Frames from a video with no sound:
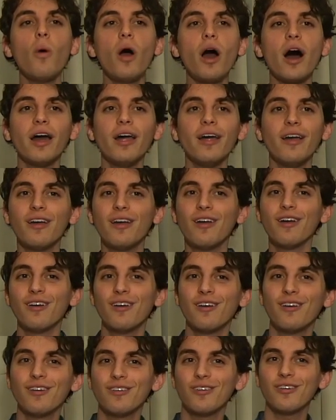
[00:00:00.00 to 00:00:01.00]
what?
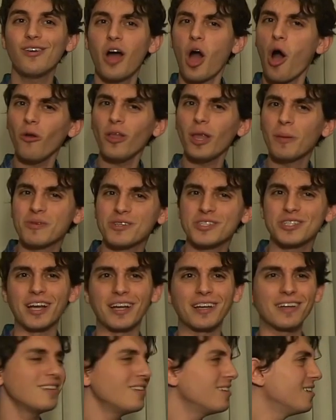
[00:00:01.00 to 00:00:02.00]
Hold up a
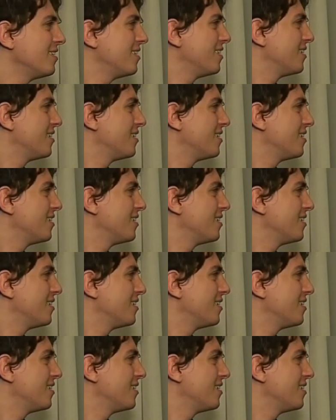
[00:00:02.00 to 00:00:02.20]
second.